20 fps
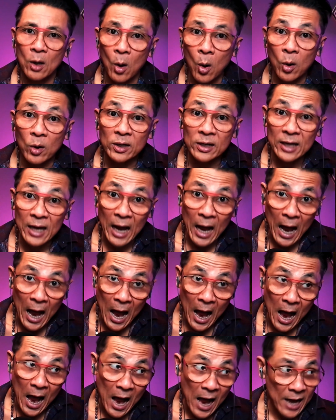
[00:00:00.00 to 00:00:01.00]
Kon
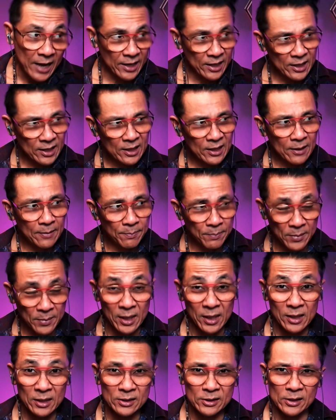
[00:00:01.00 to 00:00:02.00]
khai
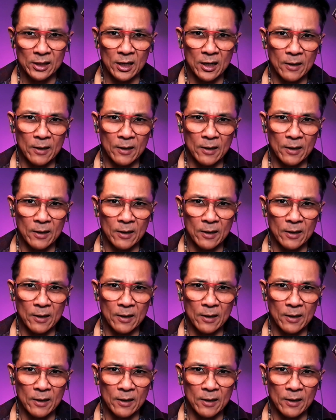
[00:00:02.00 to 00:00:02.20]
means